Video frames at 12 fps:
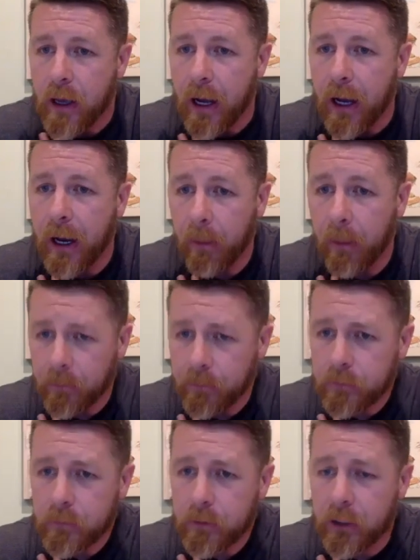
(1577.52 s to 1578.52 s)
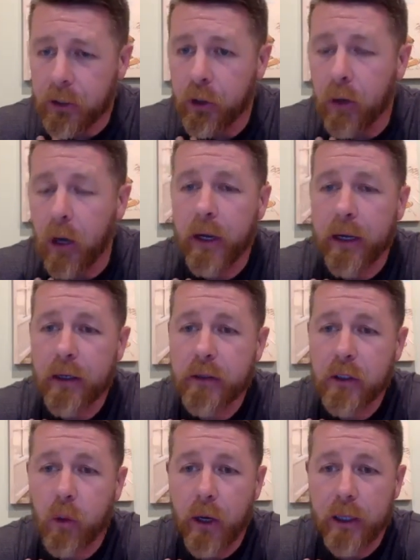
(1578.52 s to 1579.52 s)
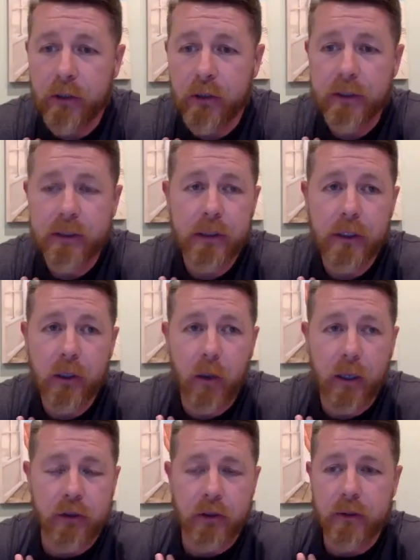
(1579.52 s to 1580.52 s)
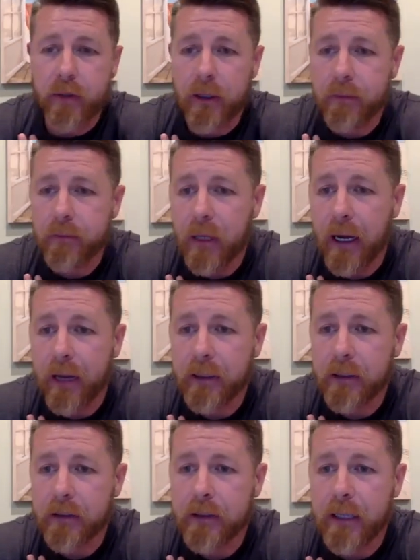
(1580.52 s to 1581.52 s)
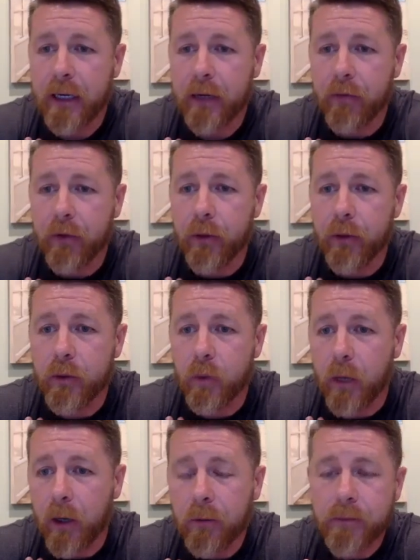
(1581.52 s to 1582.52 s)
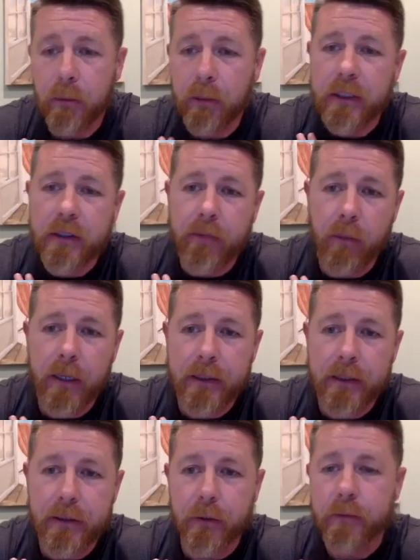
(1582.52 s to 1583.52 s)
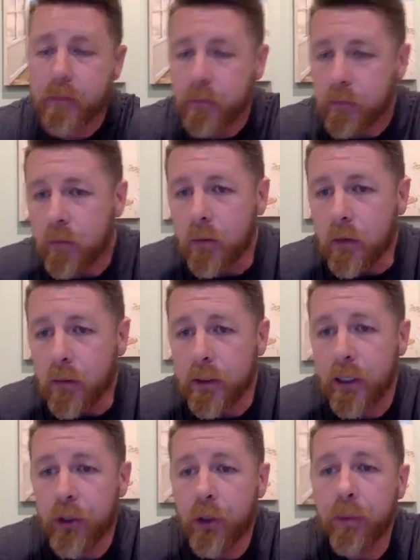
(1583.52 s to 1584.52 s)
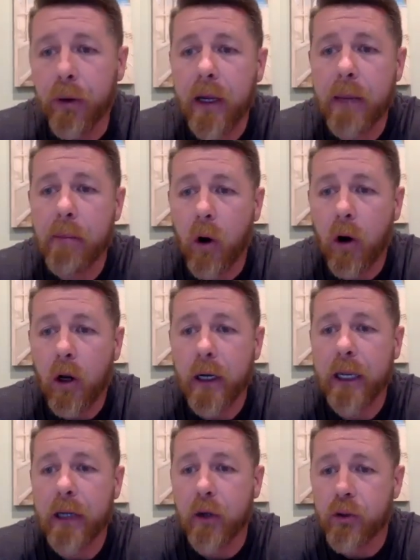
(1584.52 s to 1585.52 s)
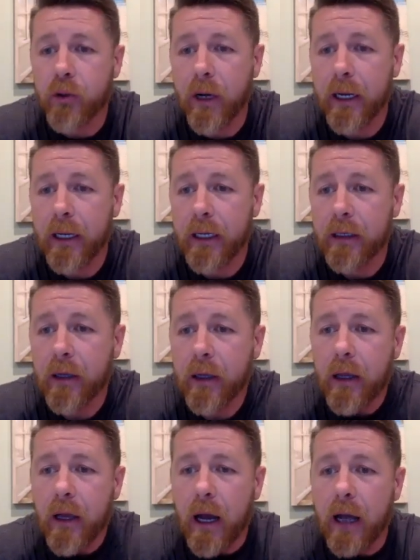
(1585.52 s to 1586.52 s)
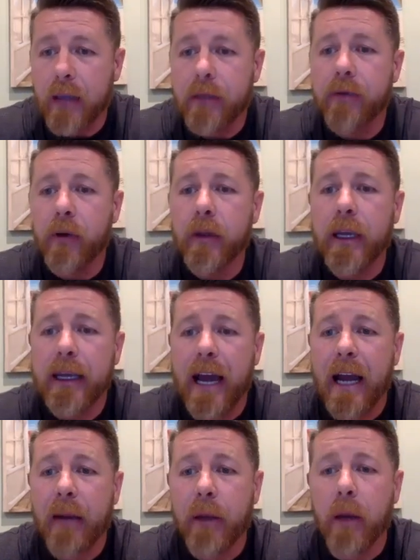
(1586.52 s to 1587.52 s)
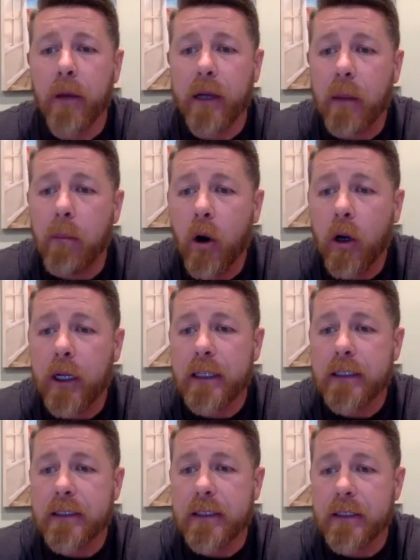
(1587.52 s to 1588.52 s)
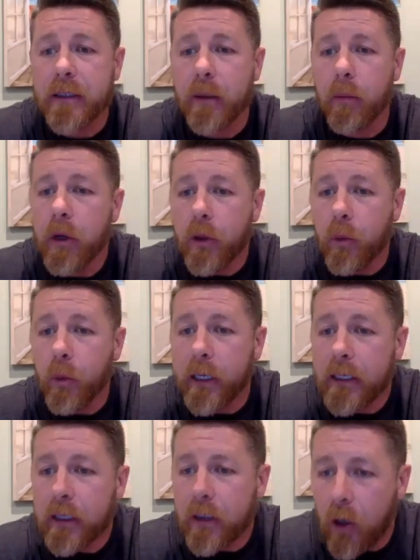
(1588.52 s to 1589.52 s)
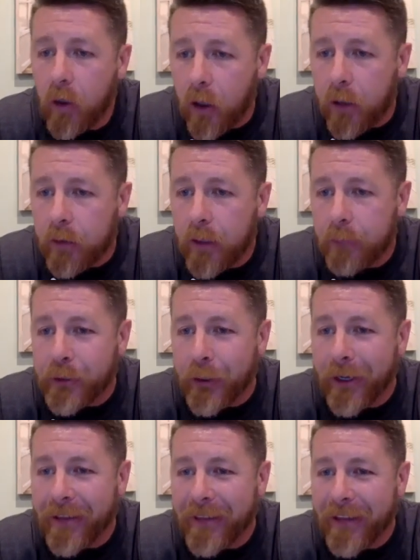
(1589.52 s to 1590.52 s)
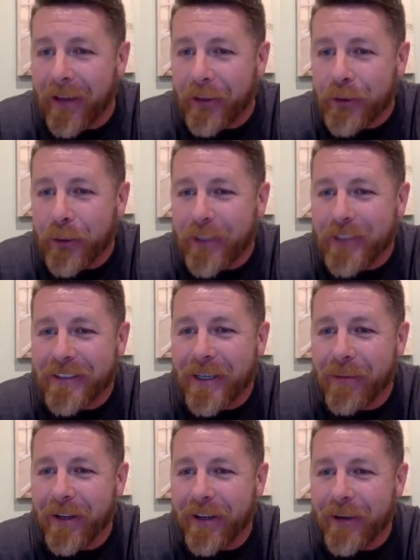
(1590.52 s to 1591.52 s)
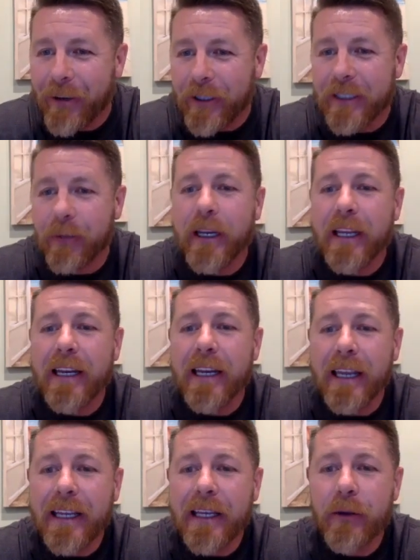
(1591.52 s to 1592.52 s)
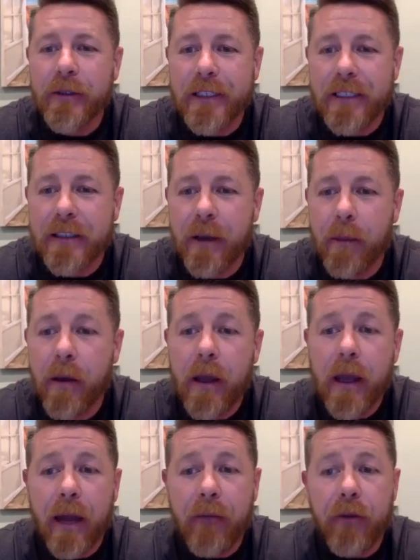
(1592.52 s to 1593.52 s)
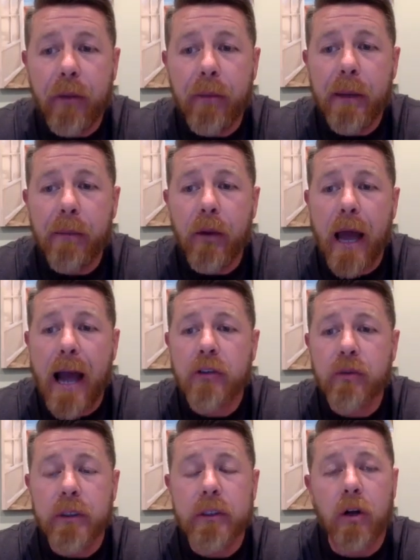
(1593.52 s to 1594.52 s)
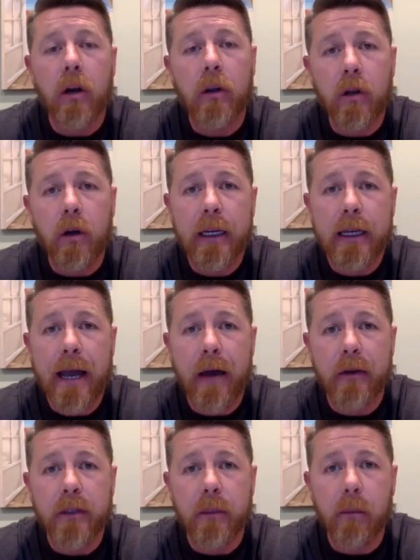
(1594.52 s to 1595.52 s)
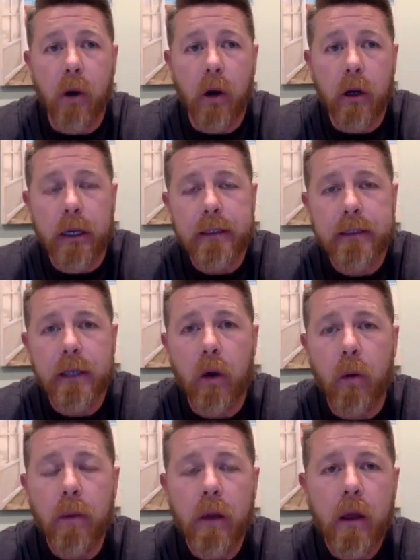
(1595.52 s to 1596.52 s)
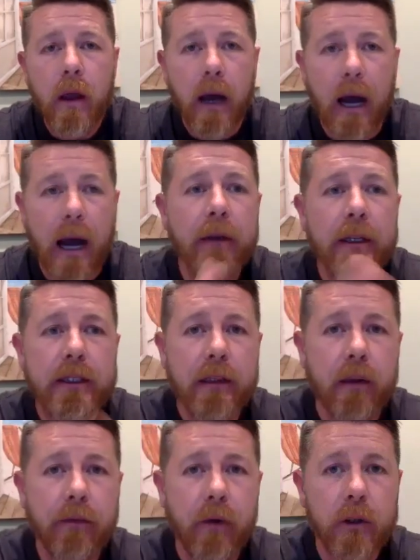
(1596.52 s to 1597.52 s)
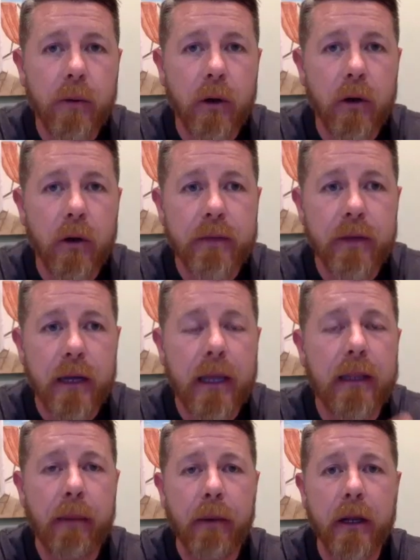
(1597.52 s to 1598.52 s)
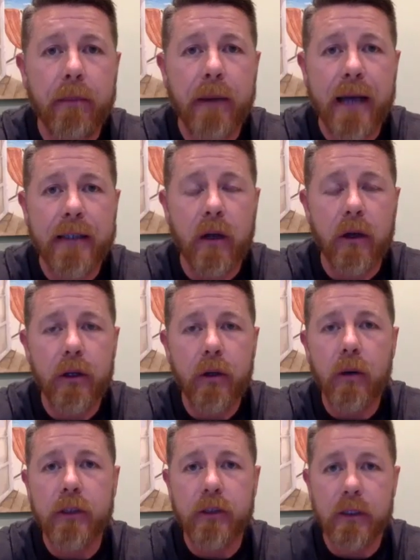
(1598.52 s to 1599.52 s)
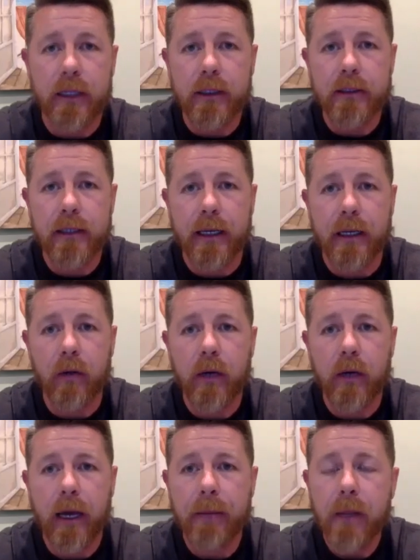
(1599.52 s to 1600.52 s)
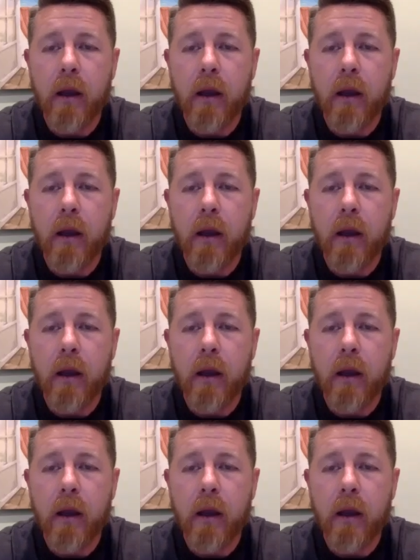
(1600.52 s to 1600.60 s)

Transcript: Can you? Okay, here's a question. This is a good question, Sven. I think this is kind of for you as well, but it's for me too. Can you put a marketing or training to fill the academy up, like a marketing system? We need an, hold on, I'm sorry. Now there's questions coming in, of course. We need an ecosystem and for the people to actually start learning how to market. So I'm going to take the first part of this, Sven, and then I'm going to pass it on to you and let you take the second, okay?